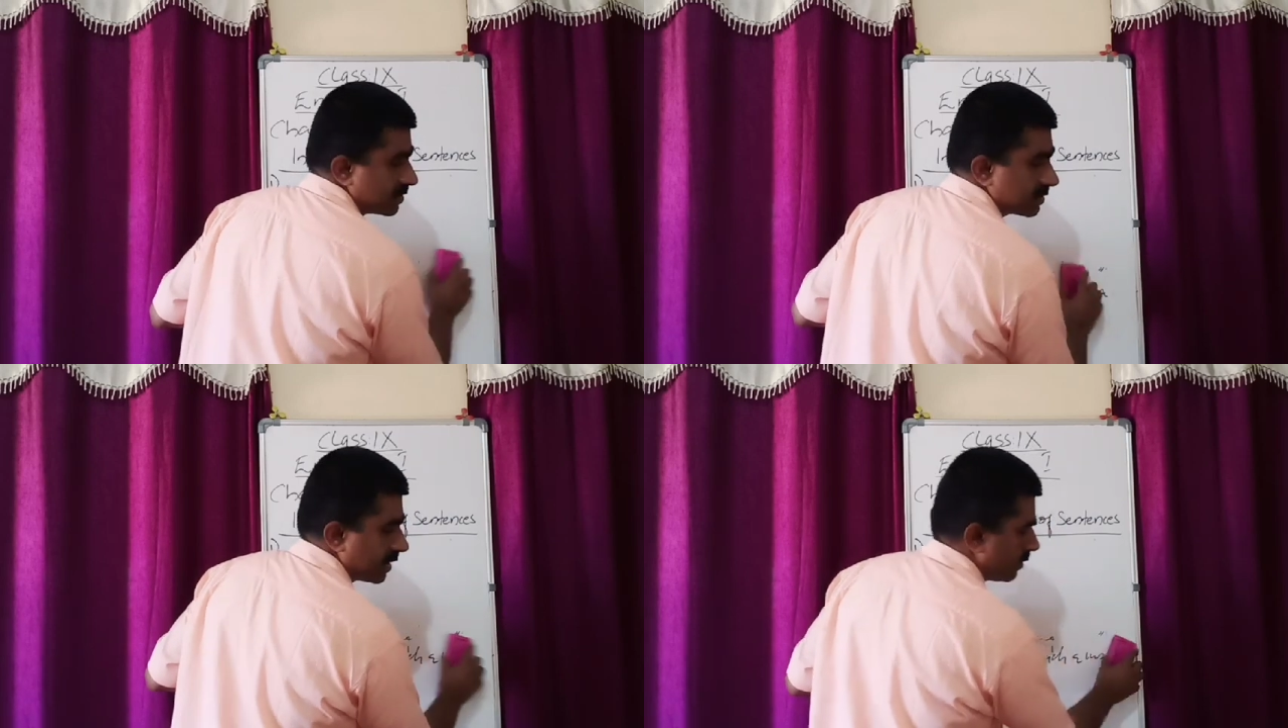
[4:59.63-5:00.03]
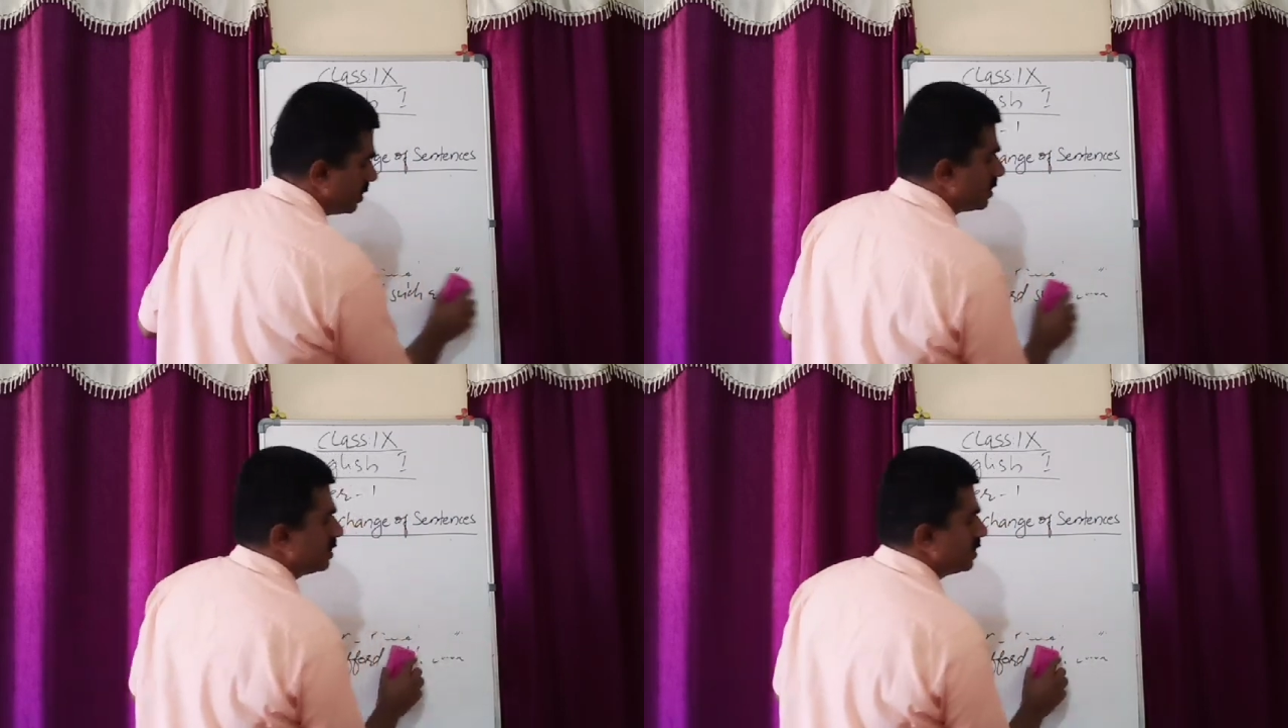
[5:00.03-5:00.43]
can be
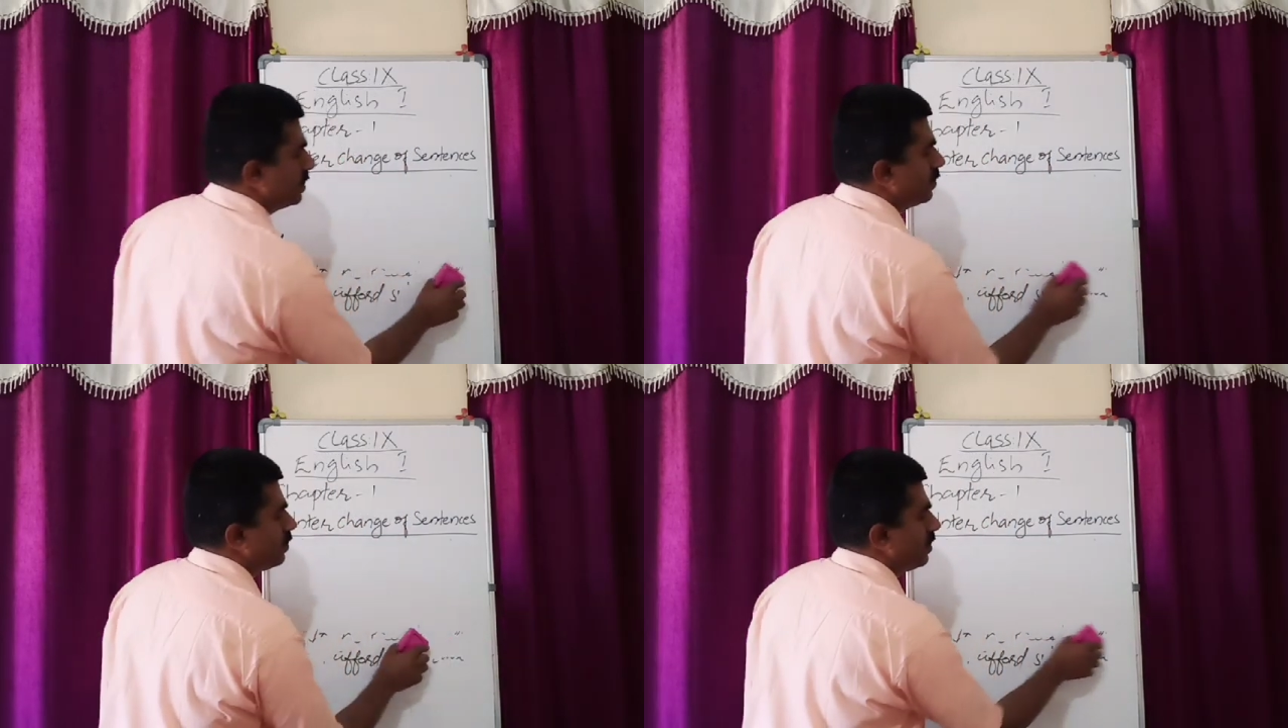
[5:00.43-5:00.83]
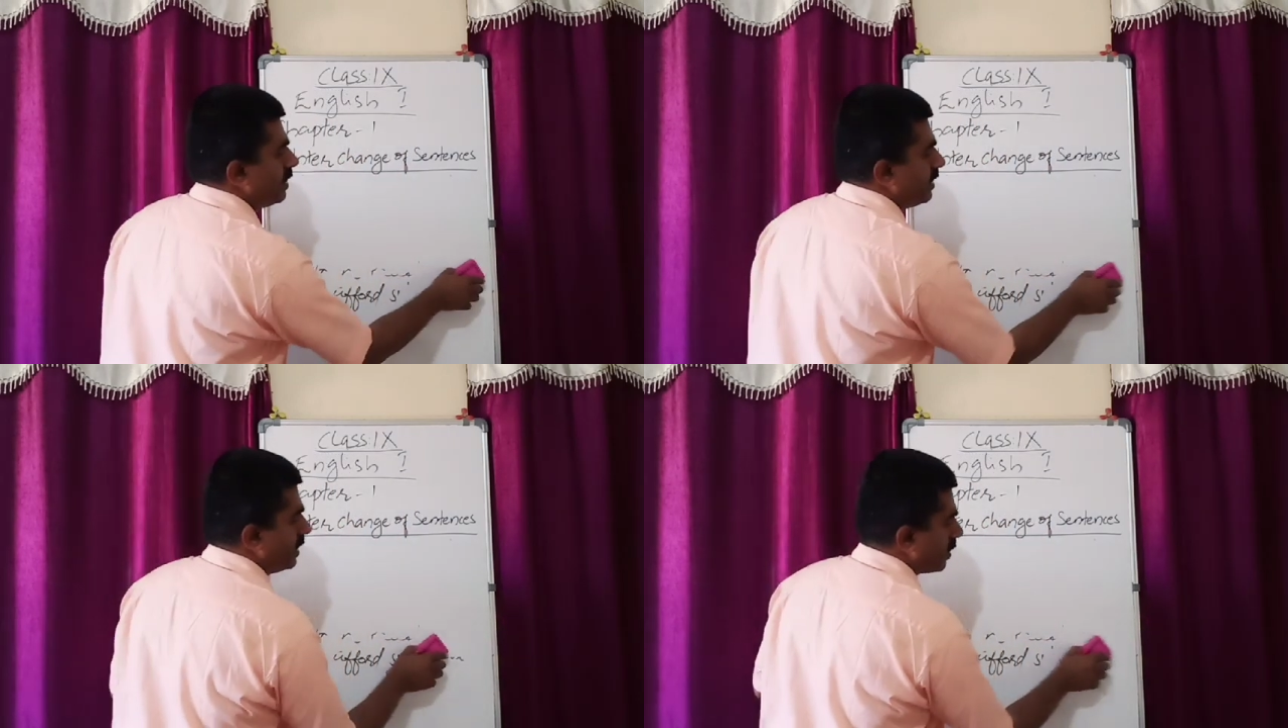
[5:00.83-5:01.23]
changed into
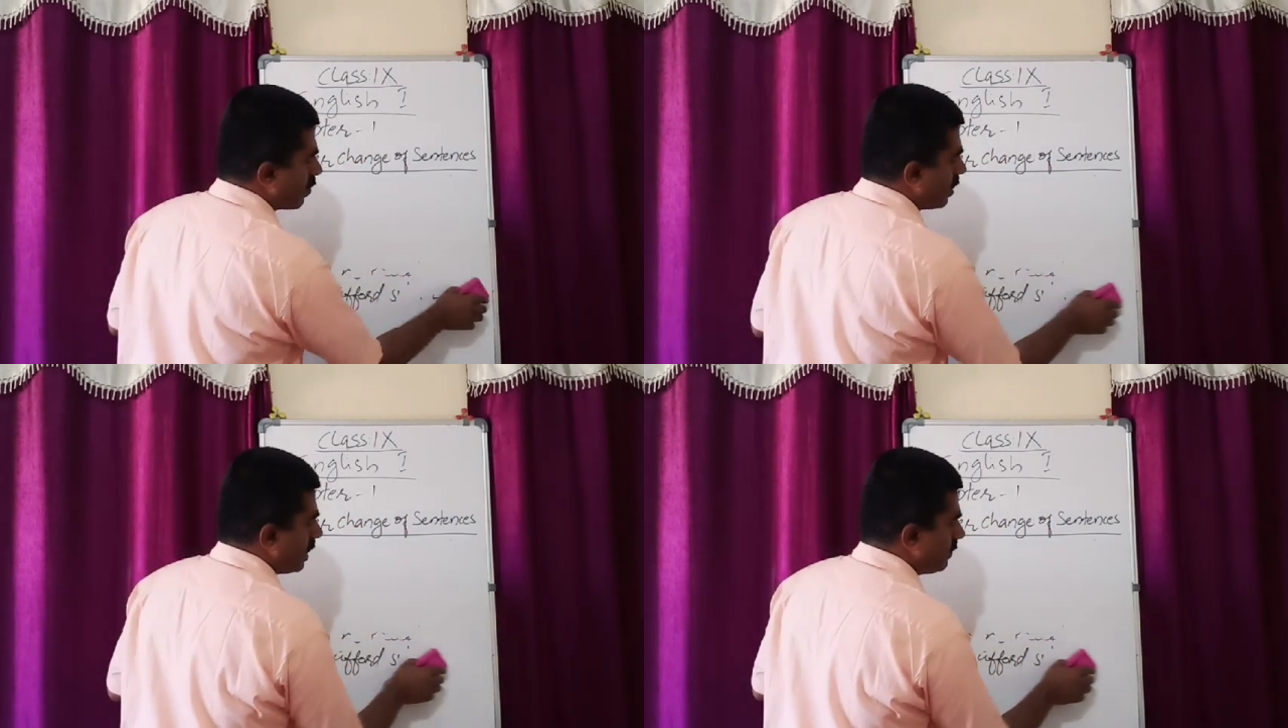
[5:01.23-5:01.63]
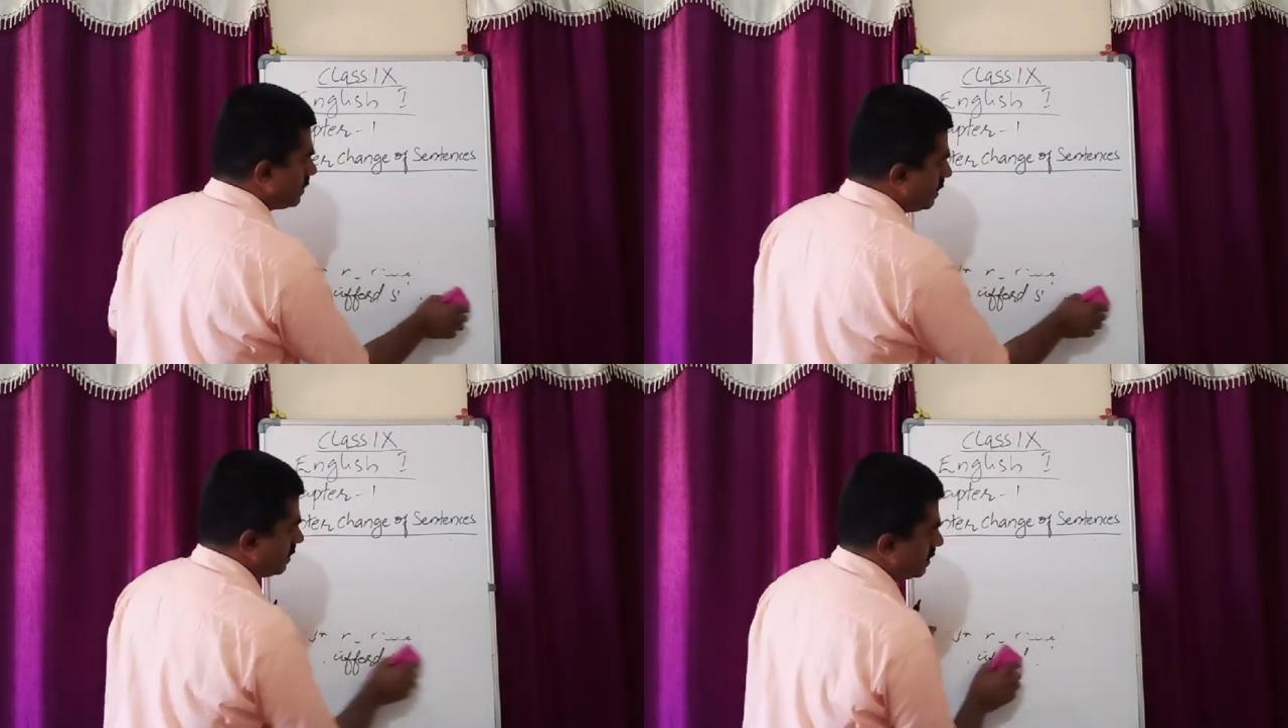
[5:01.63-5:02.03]

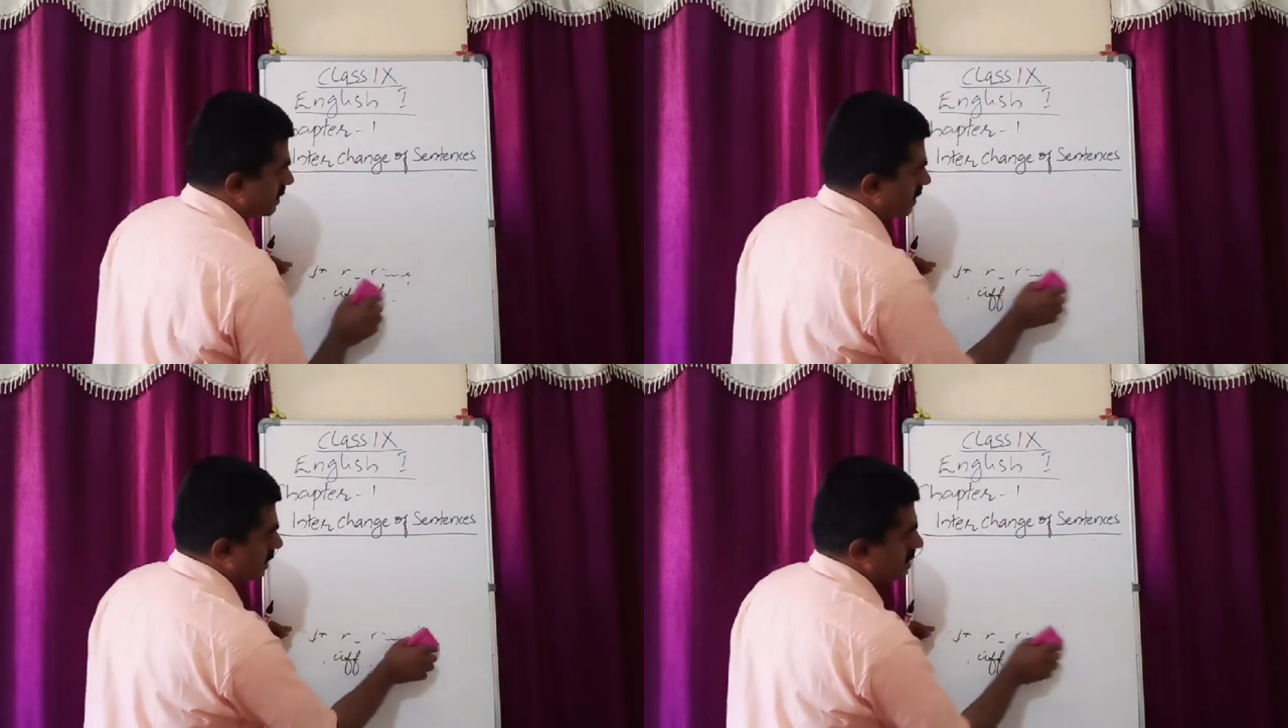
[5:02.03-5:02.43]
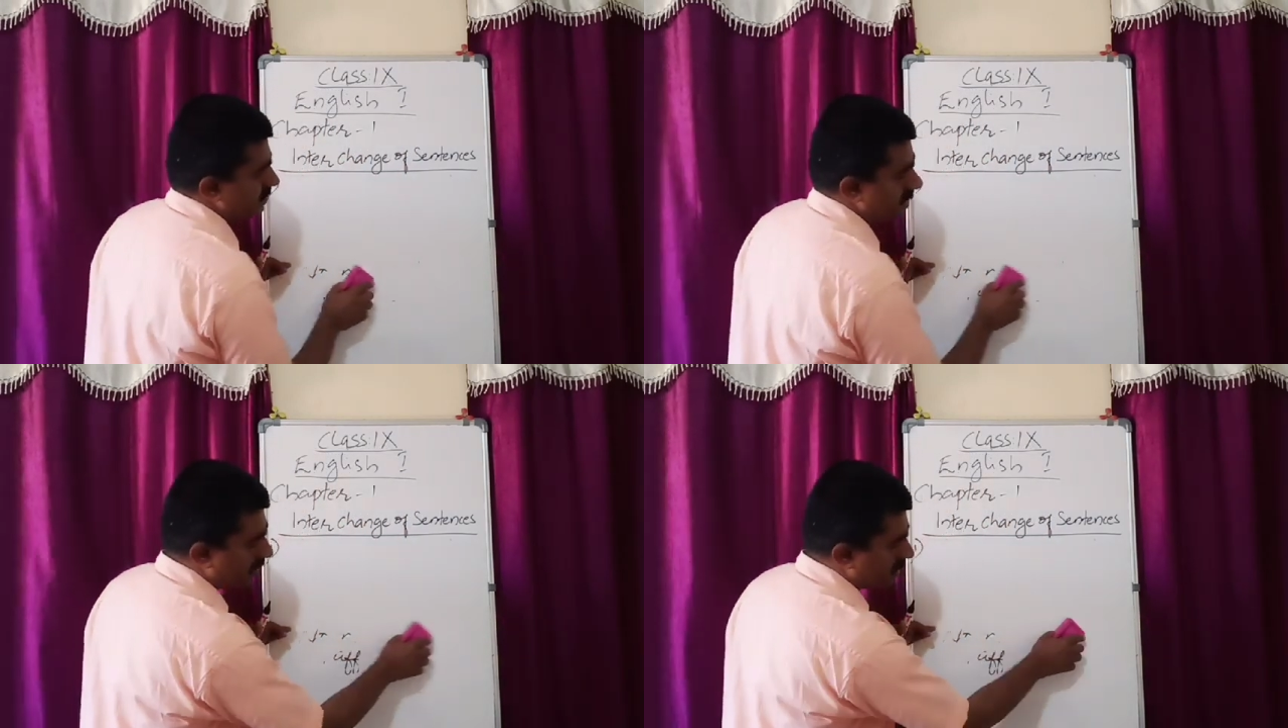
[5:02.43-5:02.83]
interrogative sentence
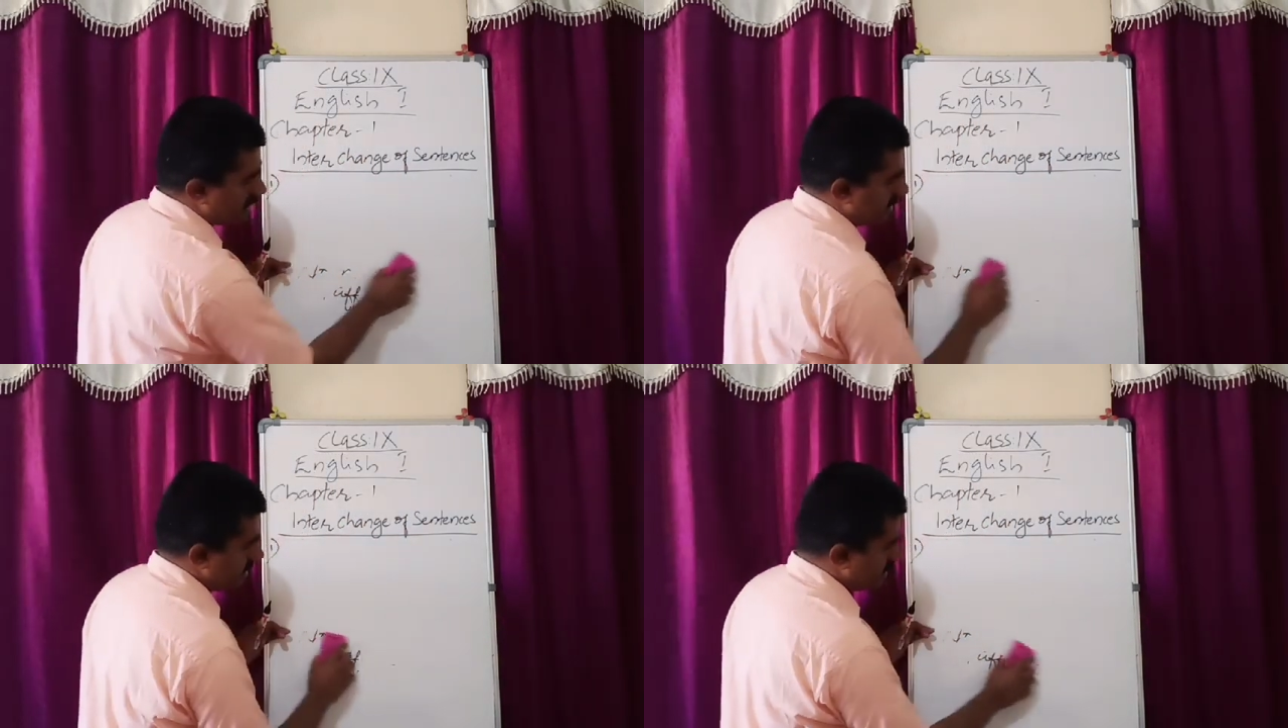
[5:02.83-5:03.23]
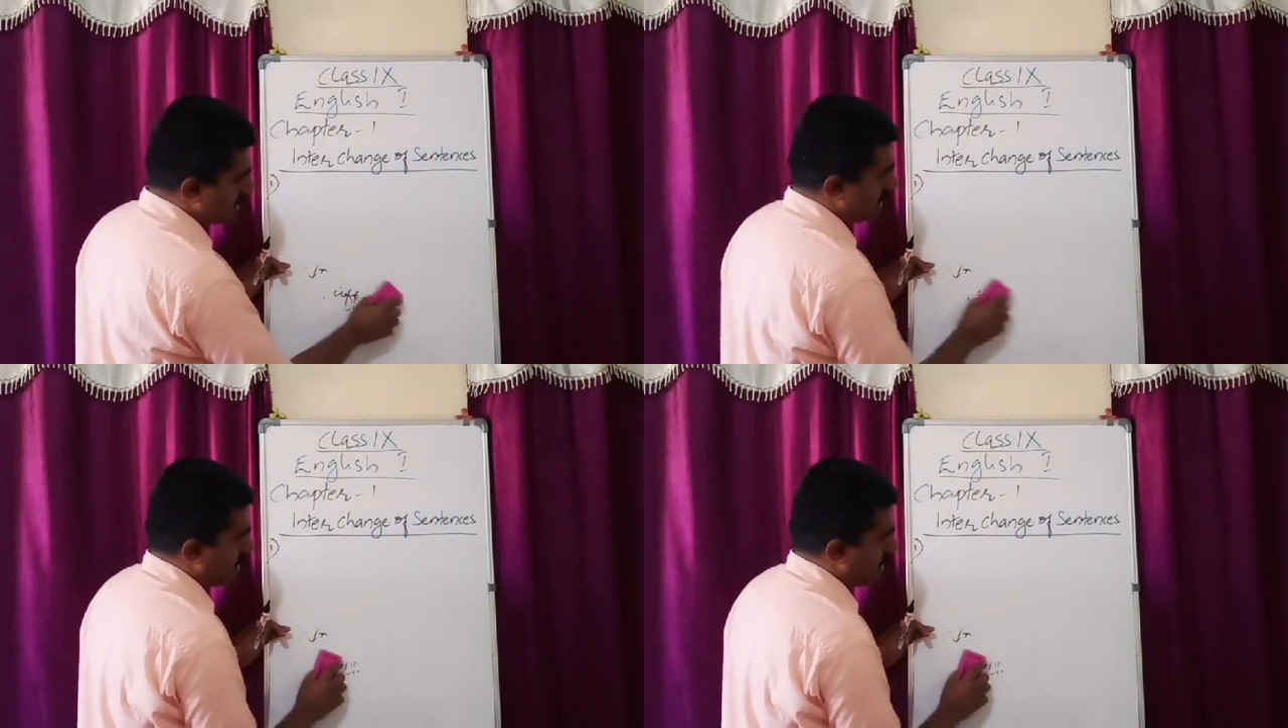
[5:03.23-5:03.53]
without changing the